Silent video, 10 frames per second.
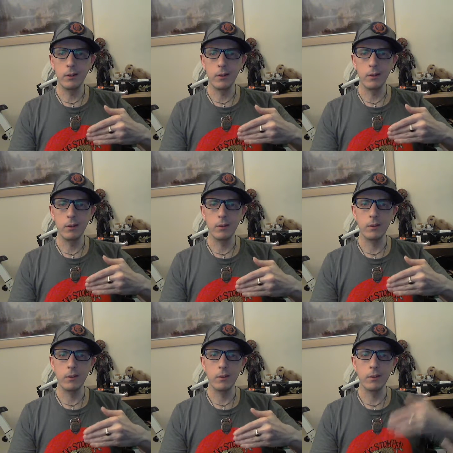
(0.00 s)

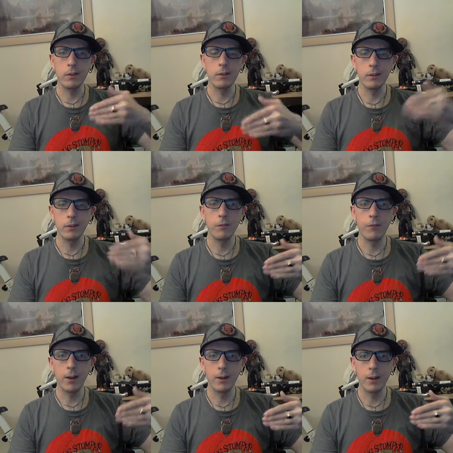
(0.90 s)
this is
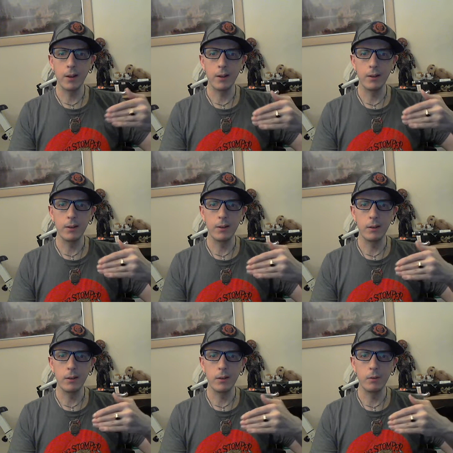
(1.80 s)
defining line
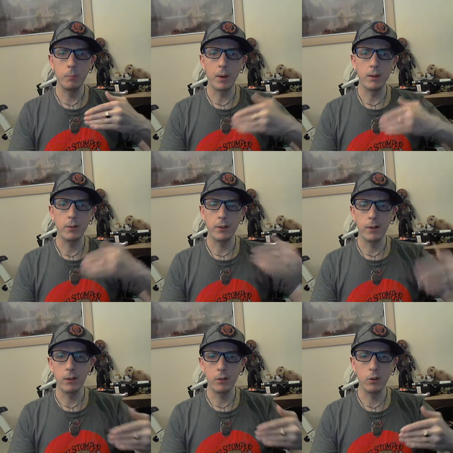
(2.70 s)
by
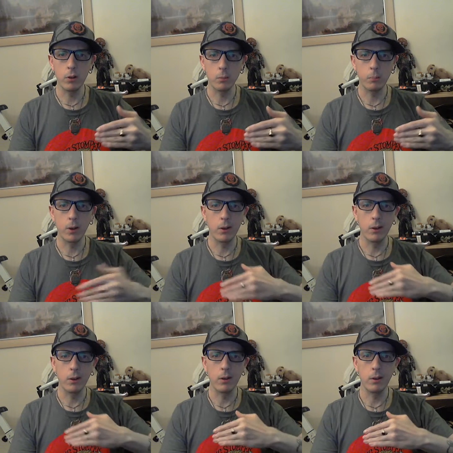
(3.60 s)
taking a joke, but
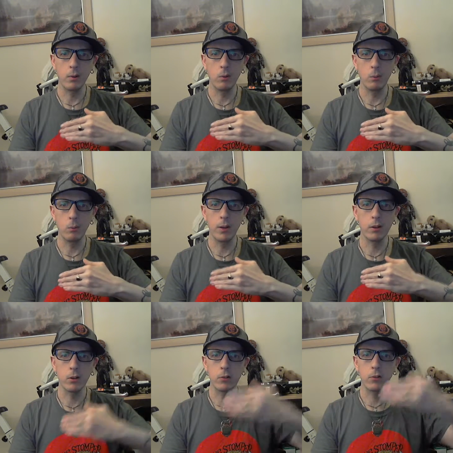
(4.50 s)
when it
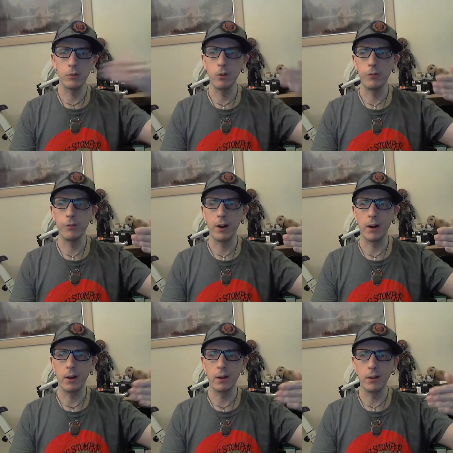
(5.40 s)
goes too
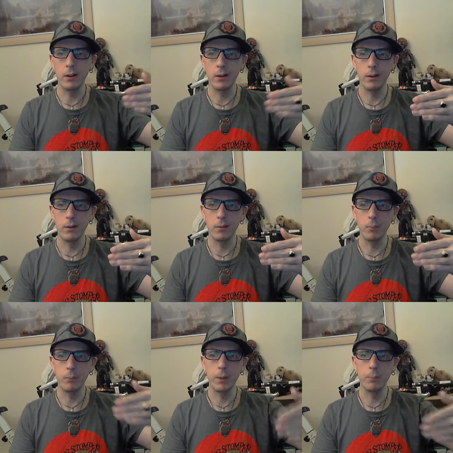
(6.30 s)
far,
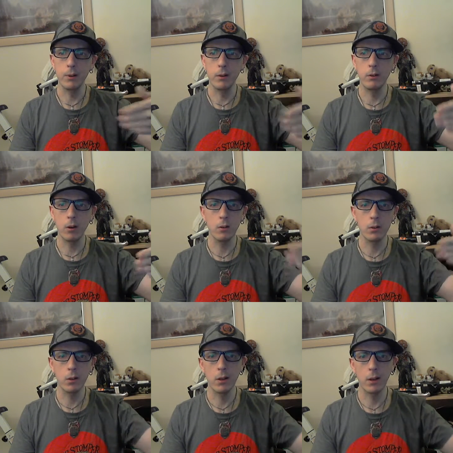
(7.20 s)
people are not
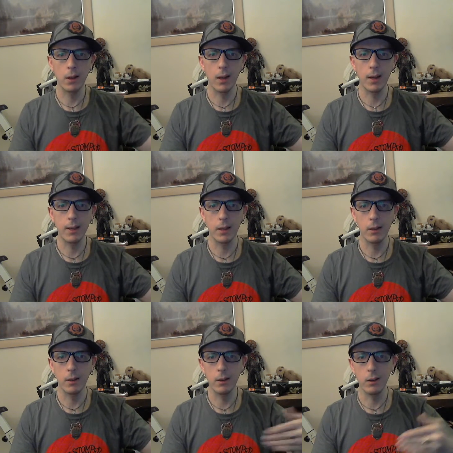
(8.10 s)
gonna like it.
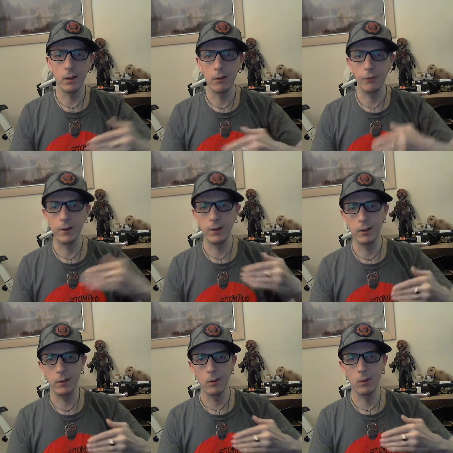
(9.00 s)
I think
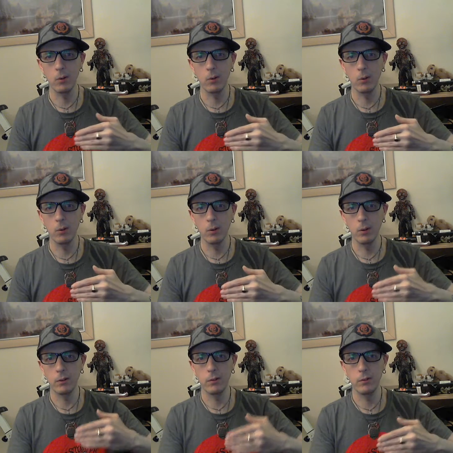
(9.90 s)

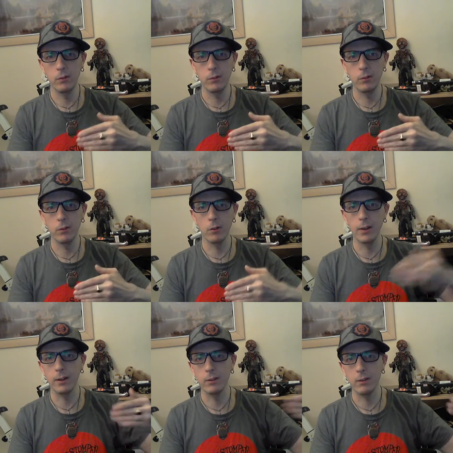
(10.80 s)
some
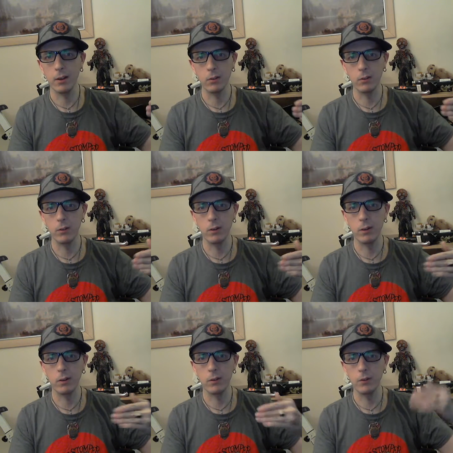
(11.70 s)
execs in
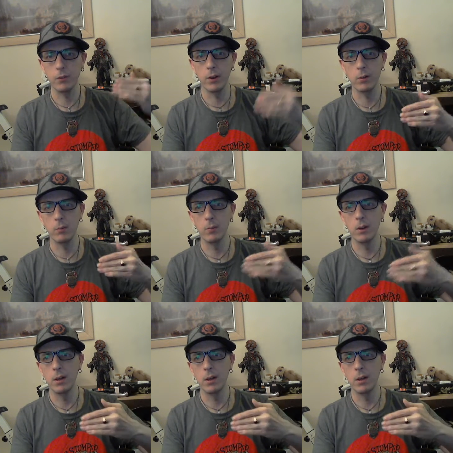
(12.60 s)
this film